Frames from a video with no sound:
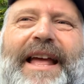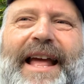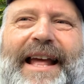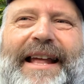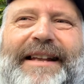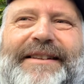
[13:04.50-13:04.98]

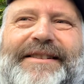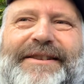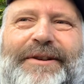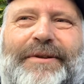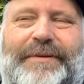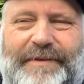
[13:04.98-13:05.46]
And
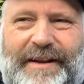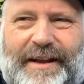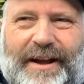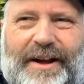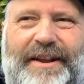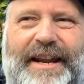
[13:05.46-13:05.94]
so
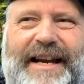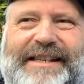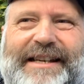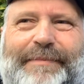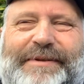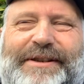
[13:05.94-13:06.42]
in the
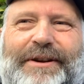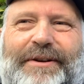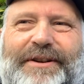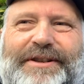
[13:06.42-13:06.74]
next episode,